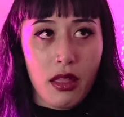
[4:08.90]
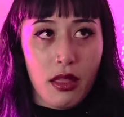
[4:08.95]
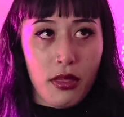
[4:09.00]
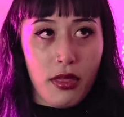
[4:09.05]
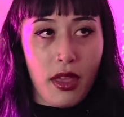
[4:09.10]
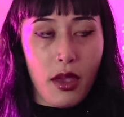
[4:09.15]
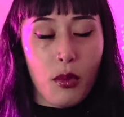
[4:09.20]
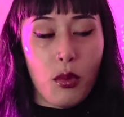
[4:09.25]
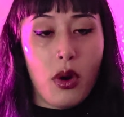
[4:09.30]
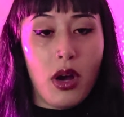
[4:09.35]

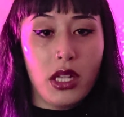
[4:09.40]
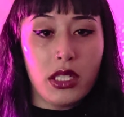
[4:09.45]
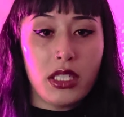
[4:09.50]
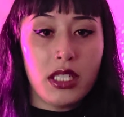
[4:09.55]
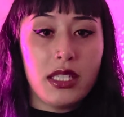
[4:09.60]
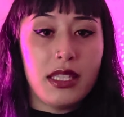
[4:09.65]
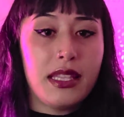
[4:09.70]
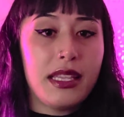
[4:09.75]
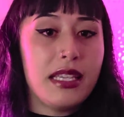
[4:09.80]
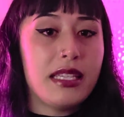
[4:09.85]
They
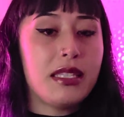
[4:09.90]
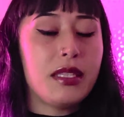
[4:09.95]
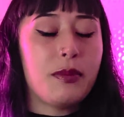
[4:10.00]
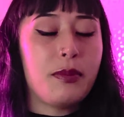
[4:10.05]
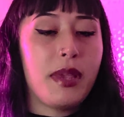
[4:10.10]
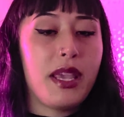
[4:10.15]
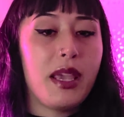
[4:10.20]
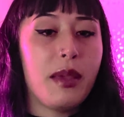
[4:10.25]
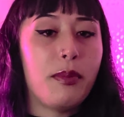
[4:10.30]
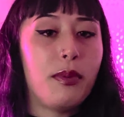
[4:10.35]
watched these
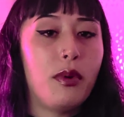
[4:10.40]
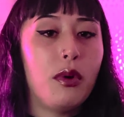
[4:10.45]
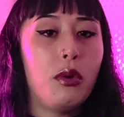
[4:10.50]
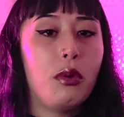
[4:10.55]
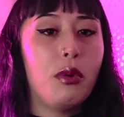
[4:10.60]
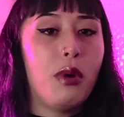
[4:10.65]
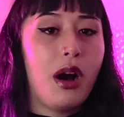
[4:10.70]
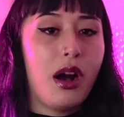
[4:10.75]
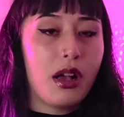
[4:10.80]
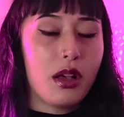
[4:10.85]

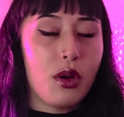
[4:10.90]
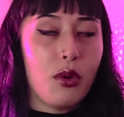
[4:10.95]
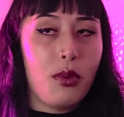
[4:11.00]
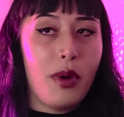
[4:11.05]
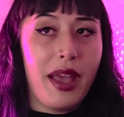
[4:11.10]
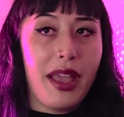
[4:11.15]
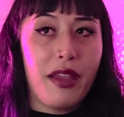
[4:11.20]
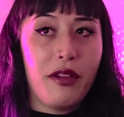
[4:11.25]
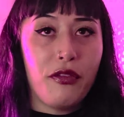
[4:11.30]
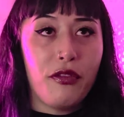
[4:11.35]
people walk
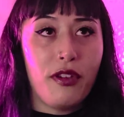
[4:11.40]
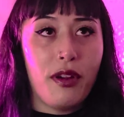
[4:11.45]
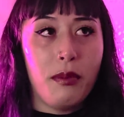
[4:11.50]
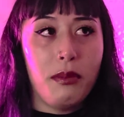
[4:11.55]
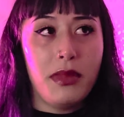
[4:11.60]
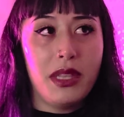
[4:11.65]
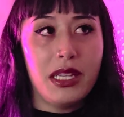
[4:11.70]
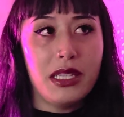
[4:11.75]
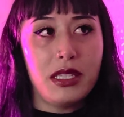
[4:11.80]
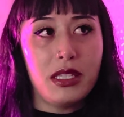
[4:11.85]
away
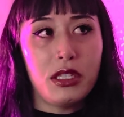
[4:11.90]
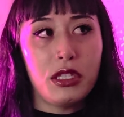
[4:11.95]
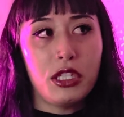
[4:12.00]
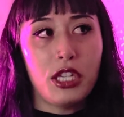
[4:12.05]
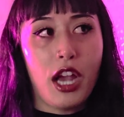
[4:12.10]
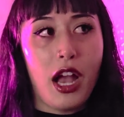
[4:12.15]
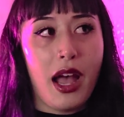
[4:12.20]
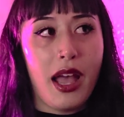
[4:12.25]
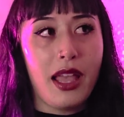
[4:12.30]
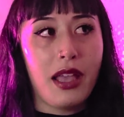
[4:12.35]
from this
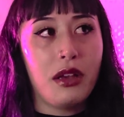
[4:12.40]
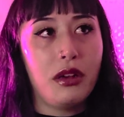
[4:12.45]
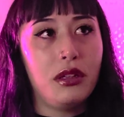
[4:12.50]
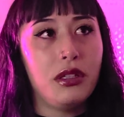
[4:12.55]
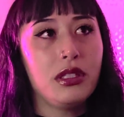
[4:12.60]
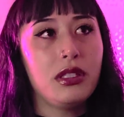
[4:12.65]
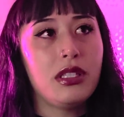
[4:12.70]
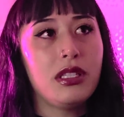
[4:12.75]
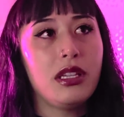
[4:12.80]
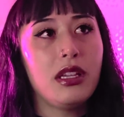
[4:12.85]

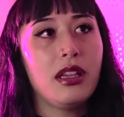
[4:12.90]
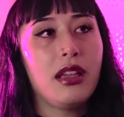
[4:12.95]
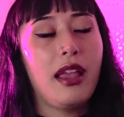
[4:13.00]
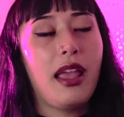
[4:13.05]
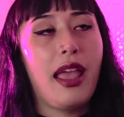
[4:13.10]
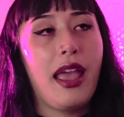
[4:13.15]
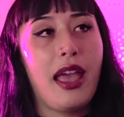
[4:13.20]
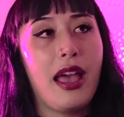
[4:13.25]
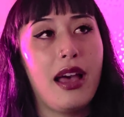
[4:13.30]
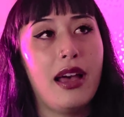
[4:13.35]
child,
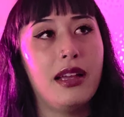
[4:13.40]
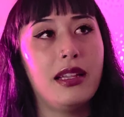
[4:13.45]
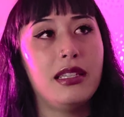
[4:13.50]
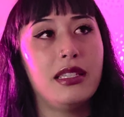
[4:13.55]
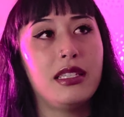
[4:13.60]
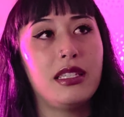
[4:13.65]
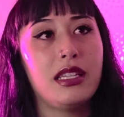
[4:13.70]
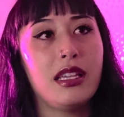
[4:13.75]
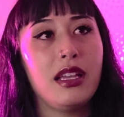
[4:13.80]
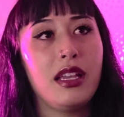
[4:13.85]

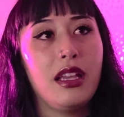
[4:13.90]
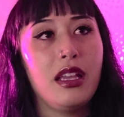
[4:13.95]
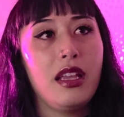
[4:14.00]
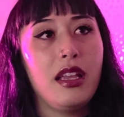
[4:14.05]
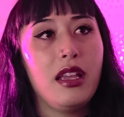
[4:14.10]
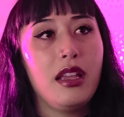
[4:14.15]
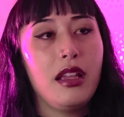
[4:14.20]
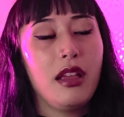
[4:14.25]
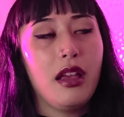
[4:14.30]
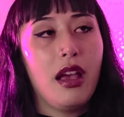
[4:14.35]
and
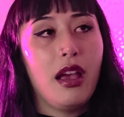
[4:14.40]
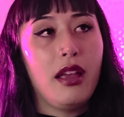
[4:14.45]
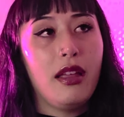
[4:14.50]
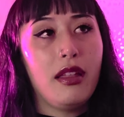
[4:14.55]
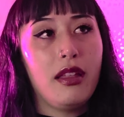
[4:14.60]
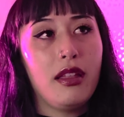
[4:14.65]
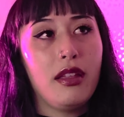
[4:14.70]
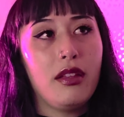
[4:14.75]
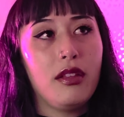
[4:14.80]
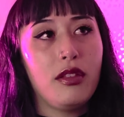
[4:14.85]

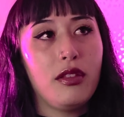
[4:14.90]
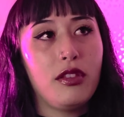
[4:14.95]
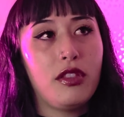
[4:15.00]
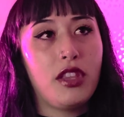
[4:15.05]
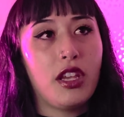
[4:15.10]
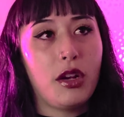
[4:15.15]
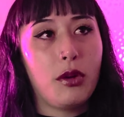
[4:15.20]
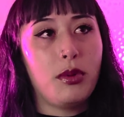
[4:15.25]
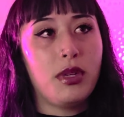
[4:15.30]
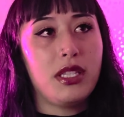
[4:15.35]

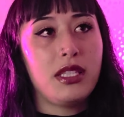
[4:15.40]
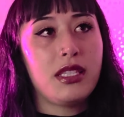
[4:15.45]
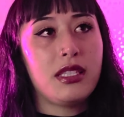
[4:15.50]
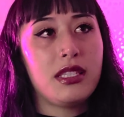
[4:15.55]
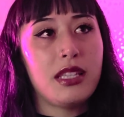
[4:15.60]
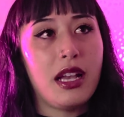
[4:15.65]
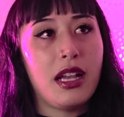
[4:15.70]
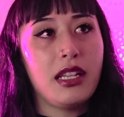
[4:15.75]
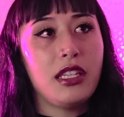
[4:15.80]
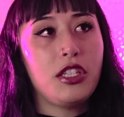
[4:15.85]
there was
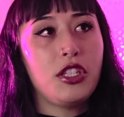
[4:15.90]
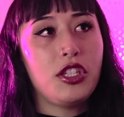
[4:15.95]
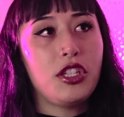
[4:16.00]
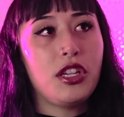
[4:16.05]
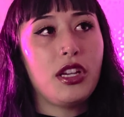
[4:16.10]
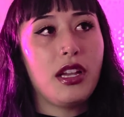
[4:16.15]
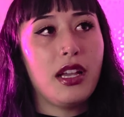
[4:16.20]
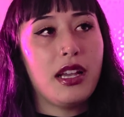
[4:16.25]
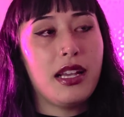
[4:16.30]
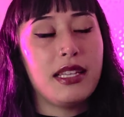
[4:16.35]
such
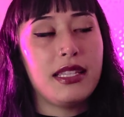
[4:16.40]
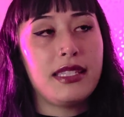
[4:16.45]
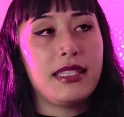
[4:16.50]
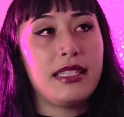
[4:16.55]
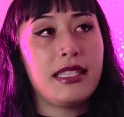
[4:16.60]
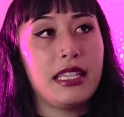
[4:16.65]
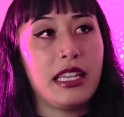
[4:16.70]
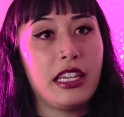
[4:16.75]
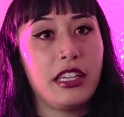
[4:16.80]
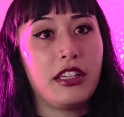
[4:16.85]
a
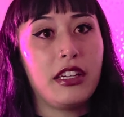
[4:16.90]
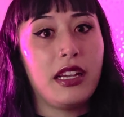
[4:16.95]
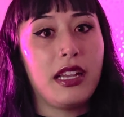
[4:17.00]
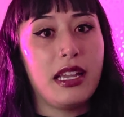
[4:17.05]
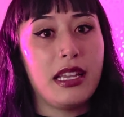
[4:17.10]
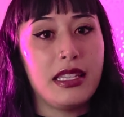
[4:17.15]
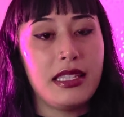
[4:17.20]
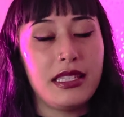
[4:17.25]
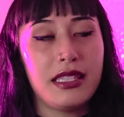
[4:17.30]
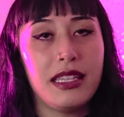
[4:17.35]

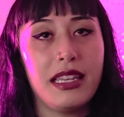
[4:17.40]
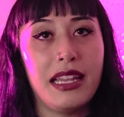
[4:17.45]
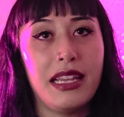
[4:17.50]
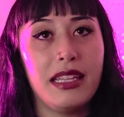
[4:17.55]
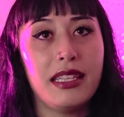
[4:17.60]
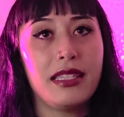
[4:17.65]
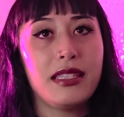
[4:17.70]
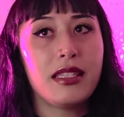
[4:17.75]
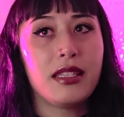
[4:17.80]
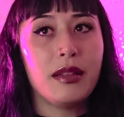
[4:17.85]

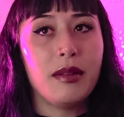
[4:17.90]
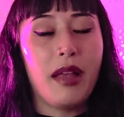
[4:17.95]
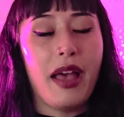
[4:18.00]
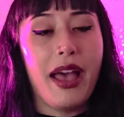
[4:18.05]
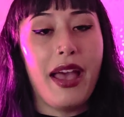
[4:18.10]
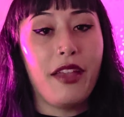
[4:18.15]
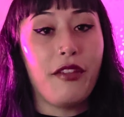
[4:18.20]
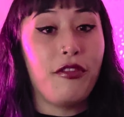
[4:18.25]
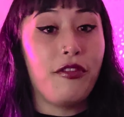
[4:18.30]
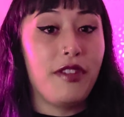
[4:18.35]
seriousness.
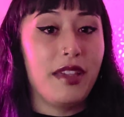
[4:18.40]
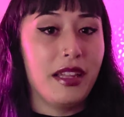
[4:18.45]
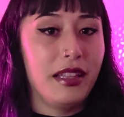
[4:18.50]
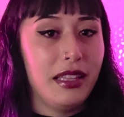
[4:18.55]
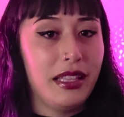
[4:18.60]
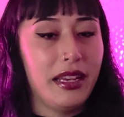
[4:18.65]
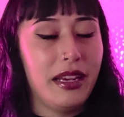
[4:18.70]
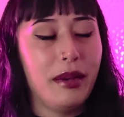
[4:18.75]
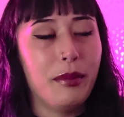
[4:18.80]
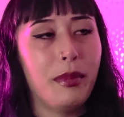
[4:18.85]
I feel
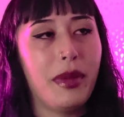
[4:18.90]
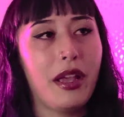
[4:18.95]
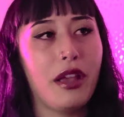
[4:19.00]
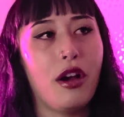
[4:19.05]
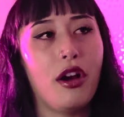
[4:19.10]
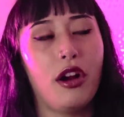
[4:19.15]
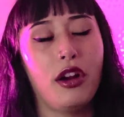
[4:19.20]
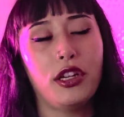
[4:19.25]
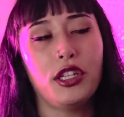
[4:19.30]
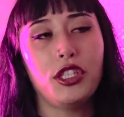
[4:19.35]
it in my
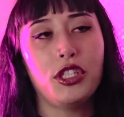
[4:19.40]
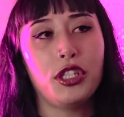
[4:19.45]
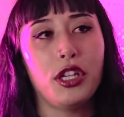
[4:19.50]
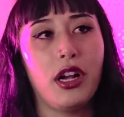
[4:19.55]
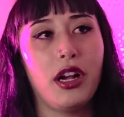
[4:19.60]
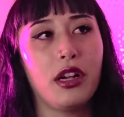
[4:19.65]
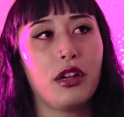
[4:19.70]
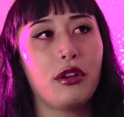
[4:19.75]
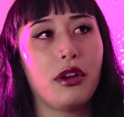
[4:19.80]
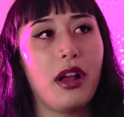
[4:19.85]
heart
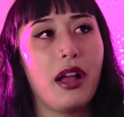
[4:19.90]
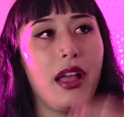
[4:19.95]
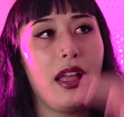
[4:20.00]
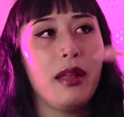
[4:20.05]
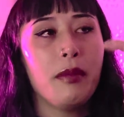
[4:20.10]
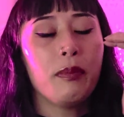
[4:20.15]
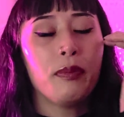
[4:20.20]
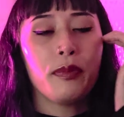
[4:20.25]
chakra.